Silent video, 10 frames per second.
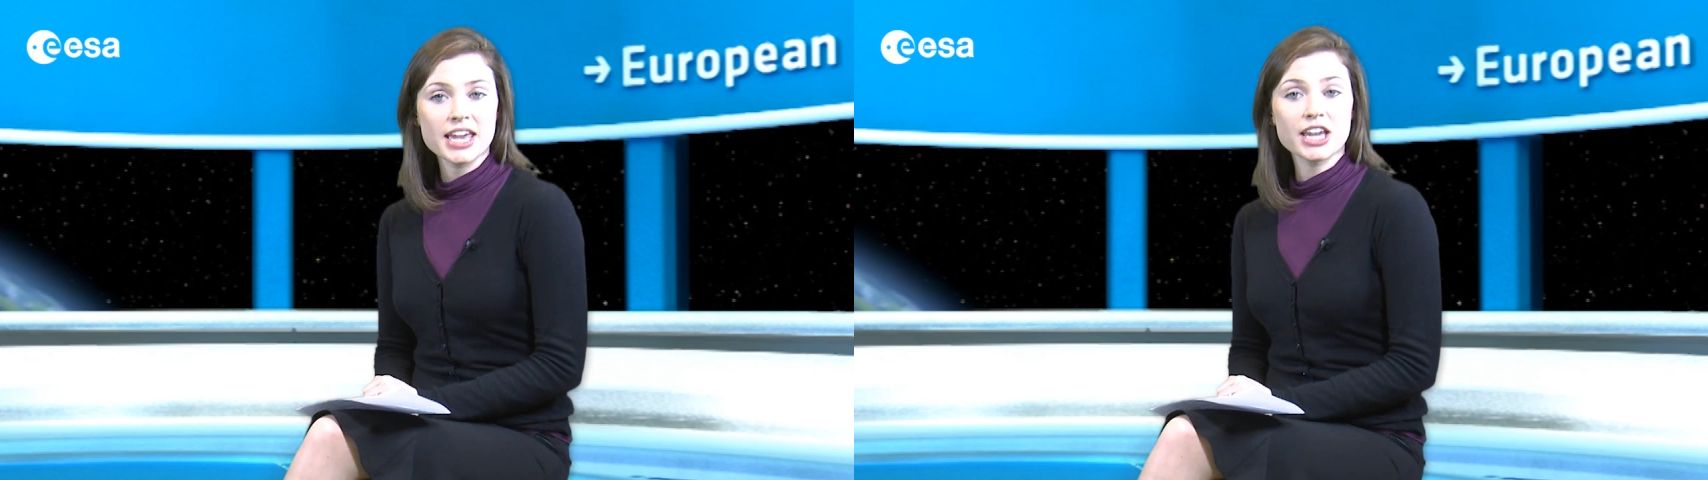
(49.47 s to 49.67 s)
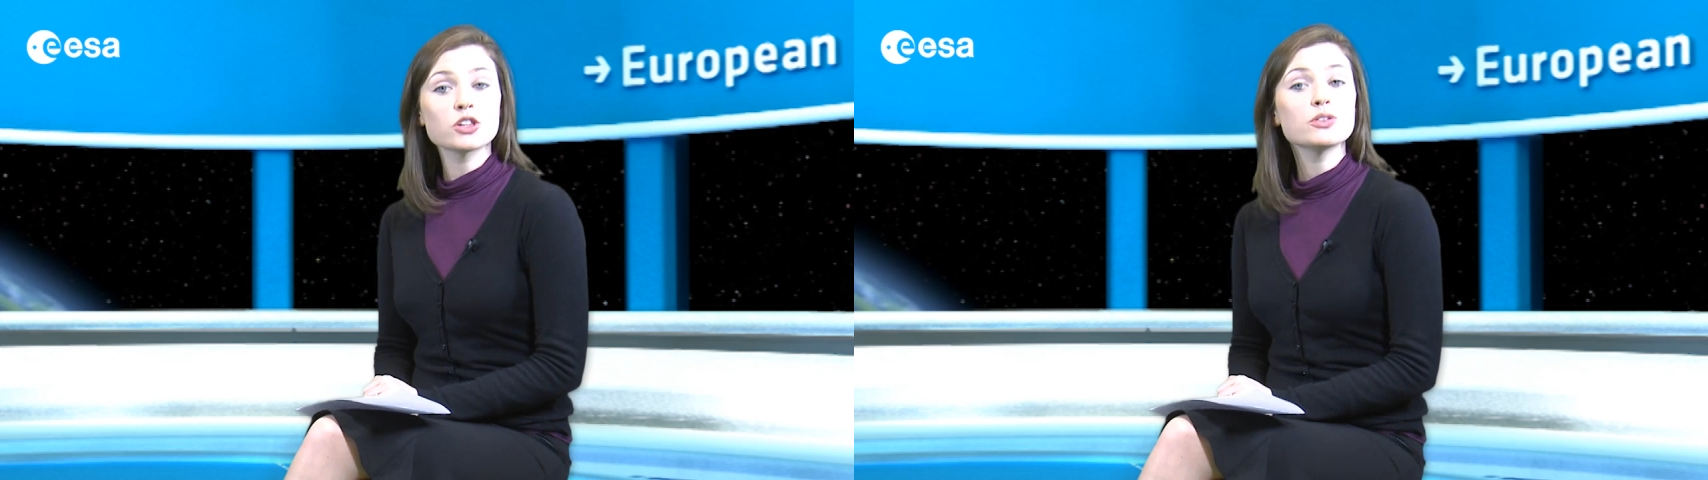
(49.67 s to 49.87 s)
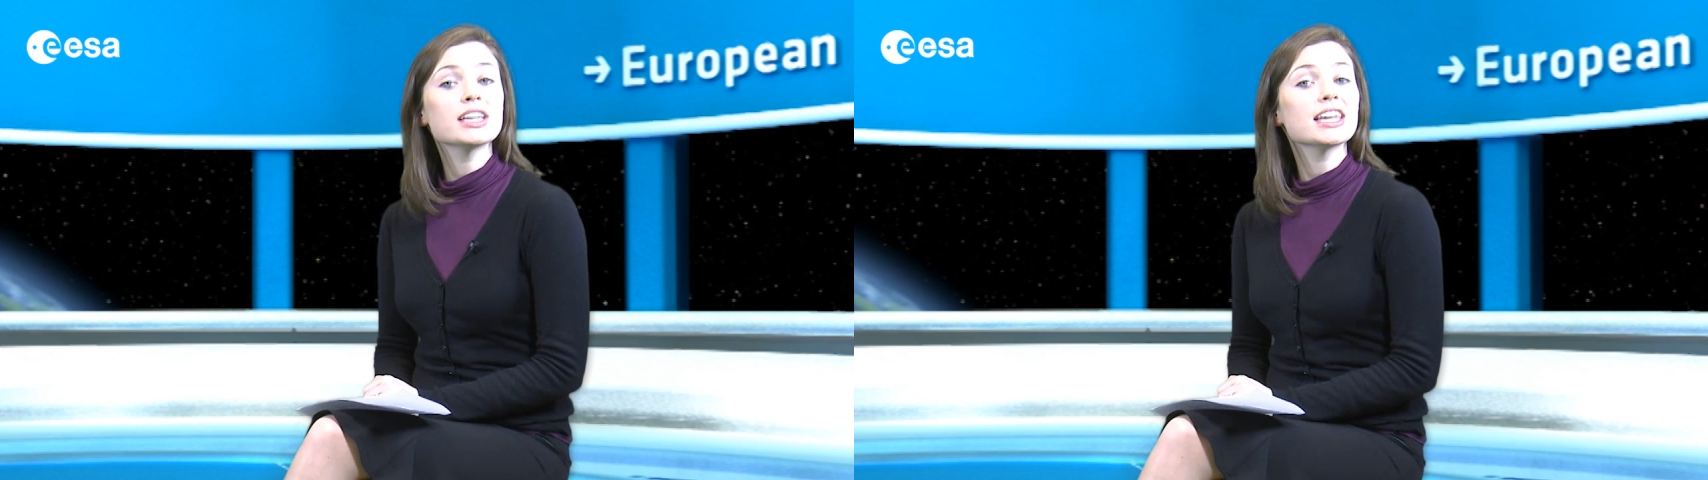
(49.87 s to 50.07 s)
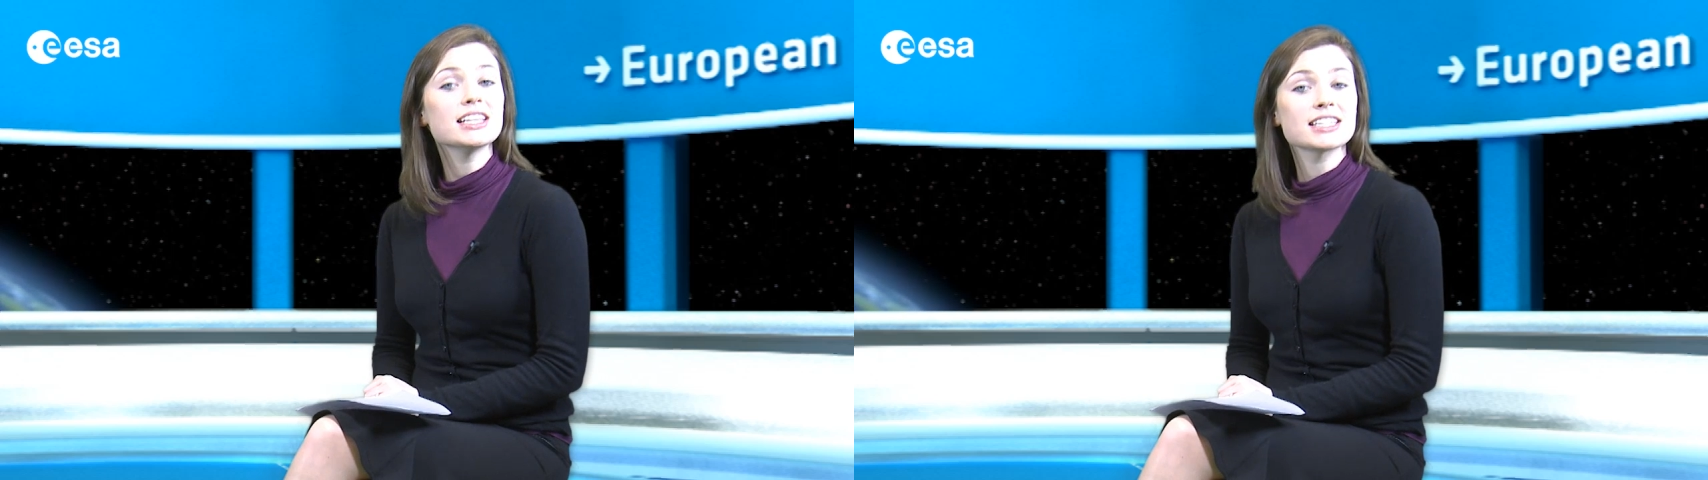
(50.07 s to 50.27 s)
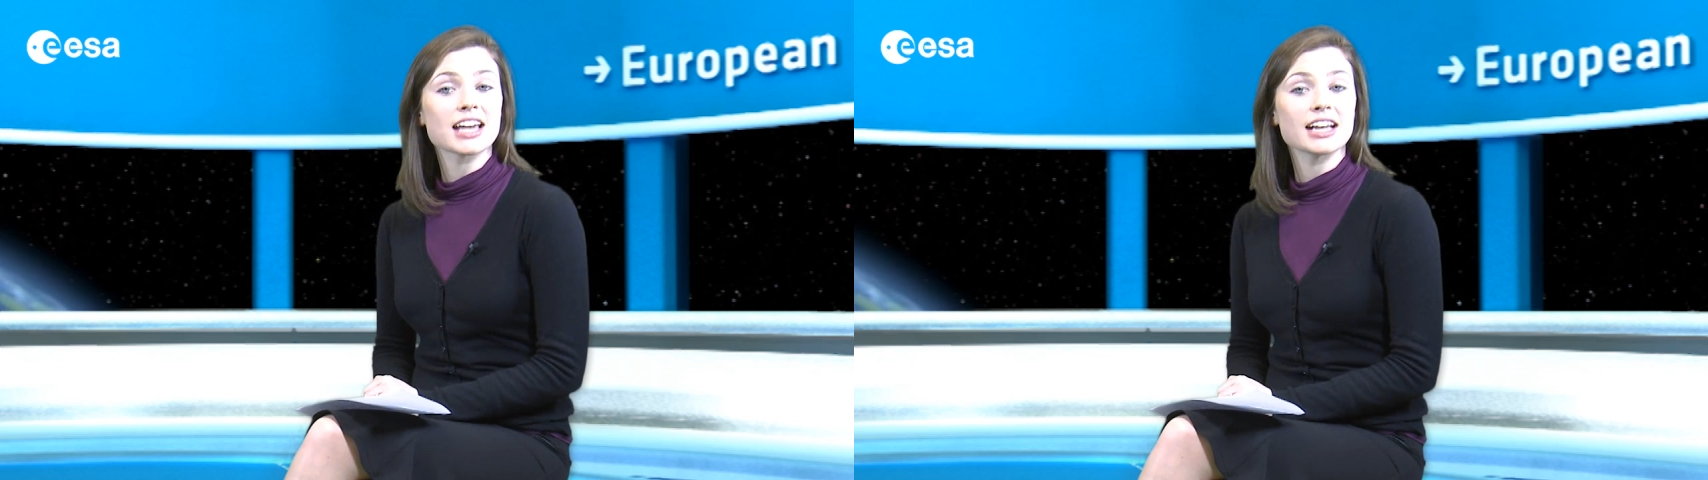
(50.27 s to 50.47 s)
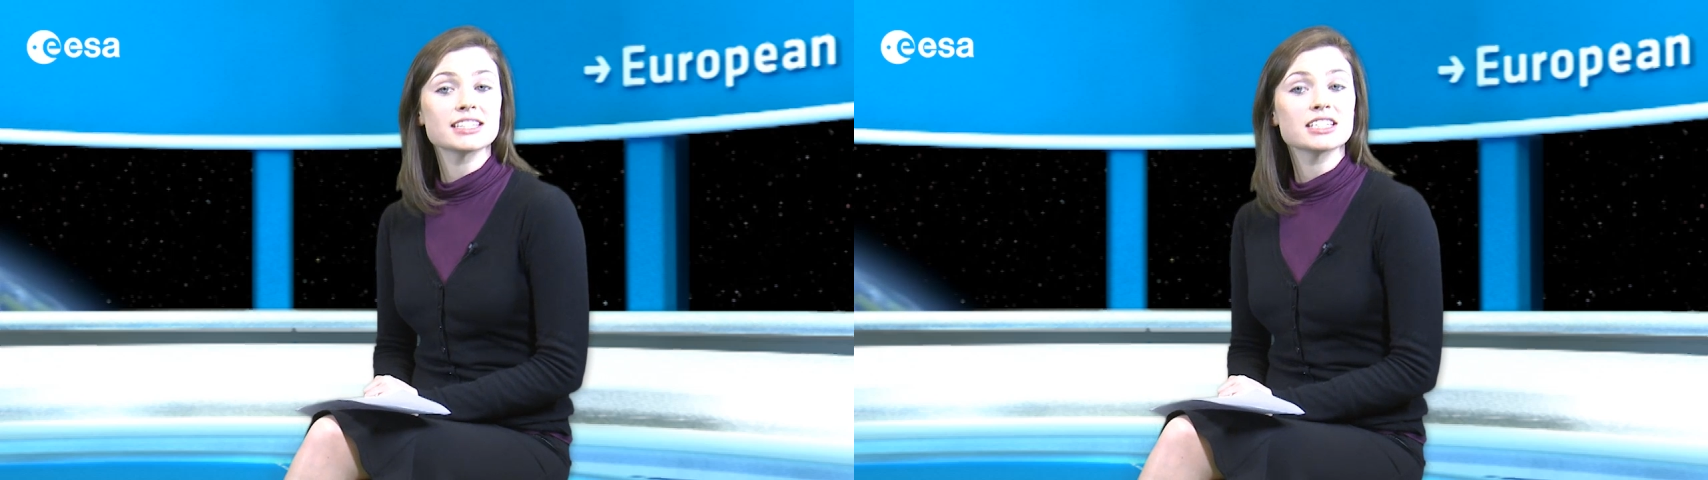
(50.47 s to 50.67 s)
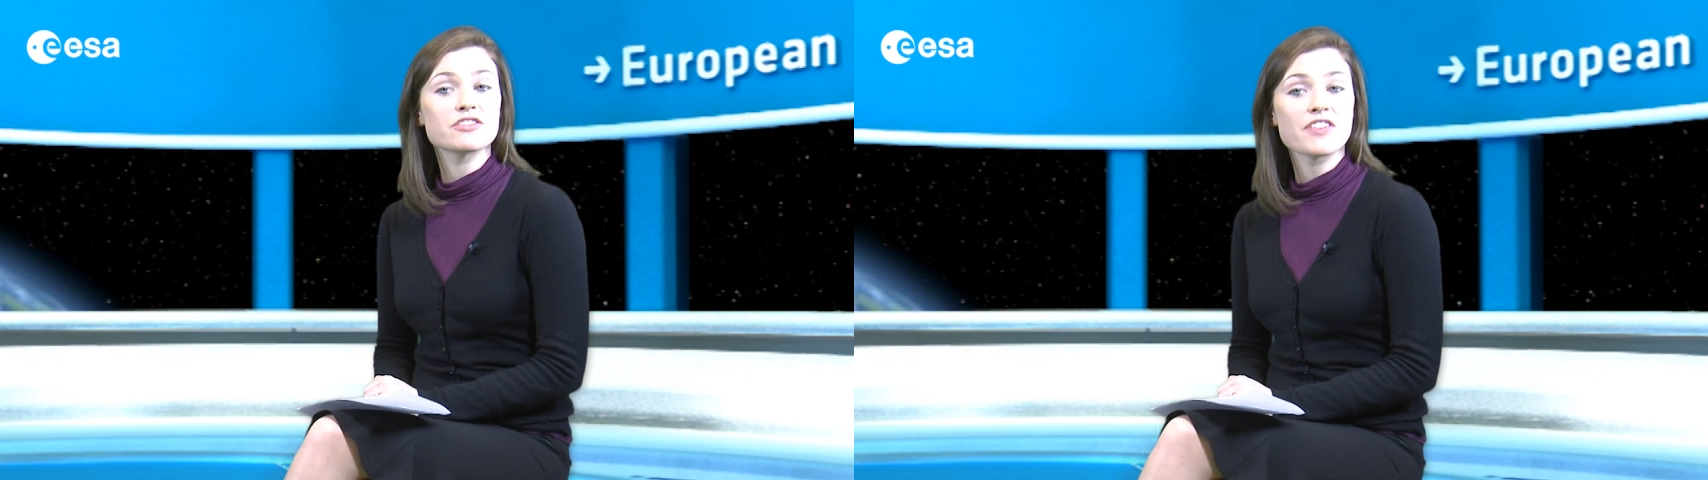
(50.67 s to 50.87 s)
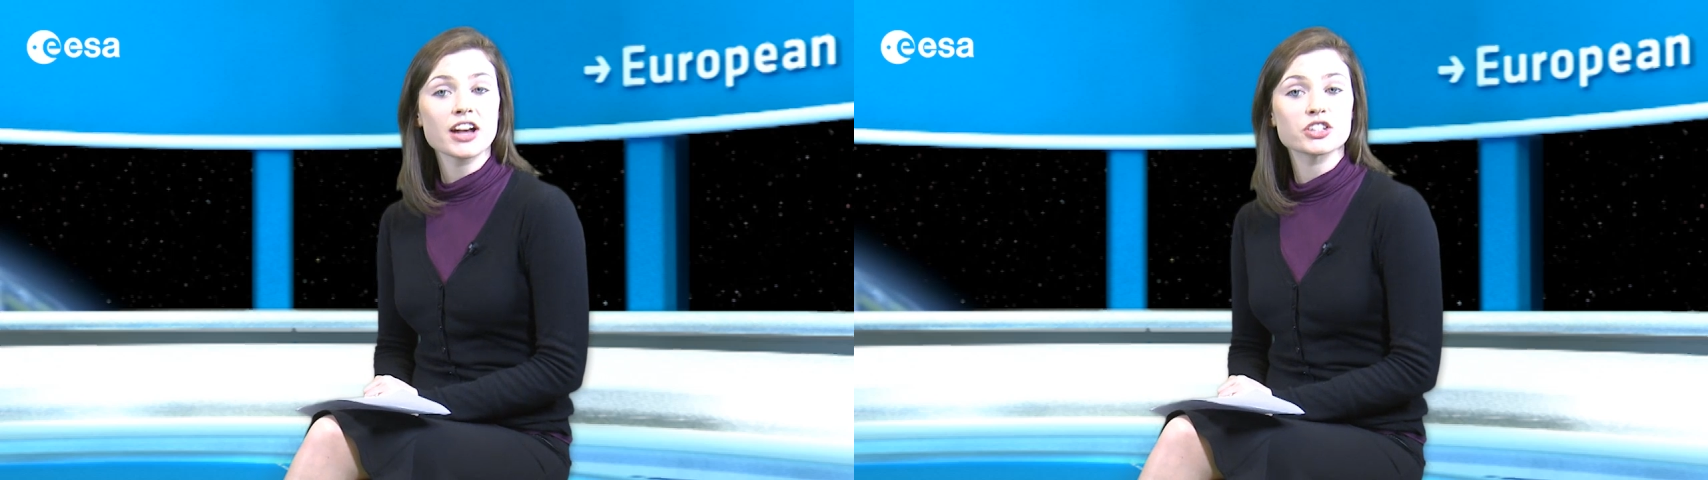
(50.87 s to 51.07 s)
including insights into
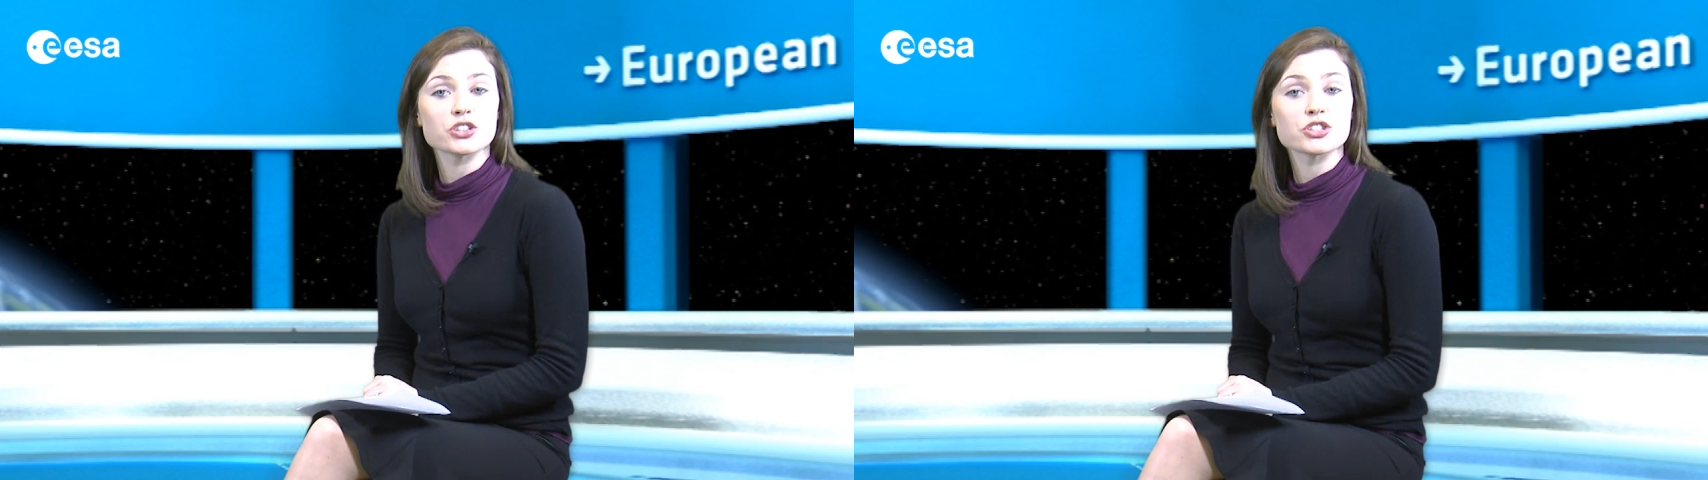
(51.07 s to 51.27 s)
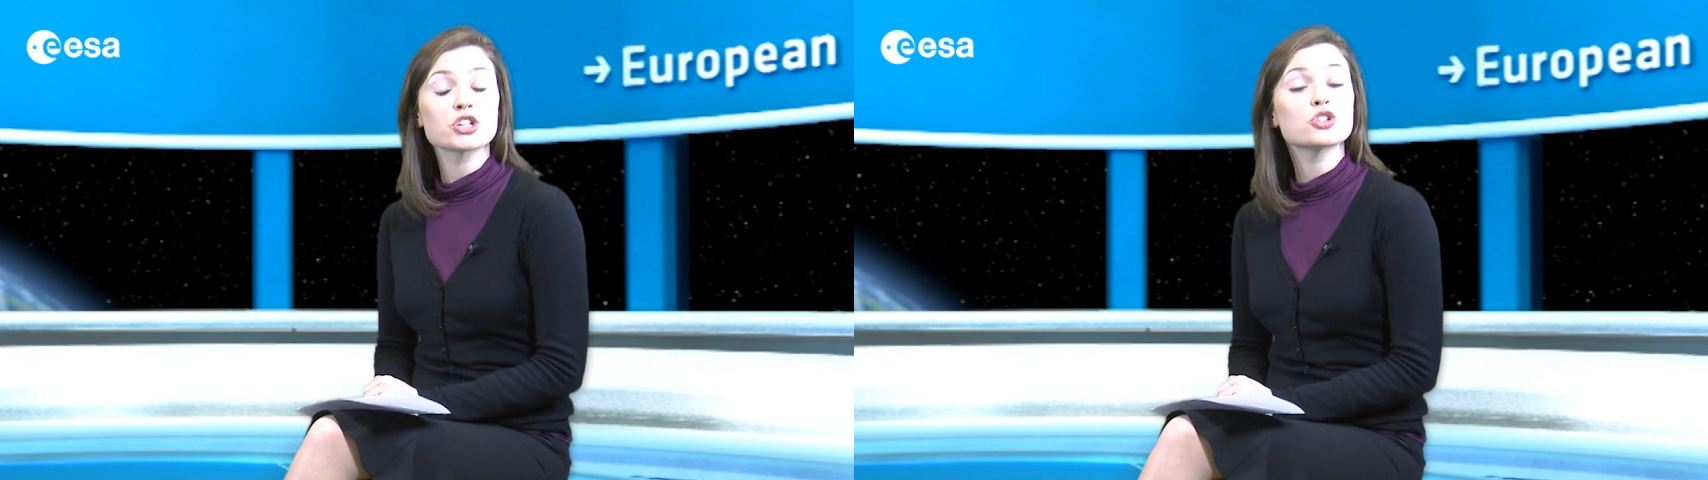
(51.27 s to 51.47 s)
factors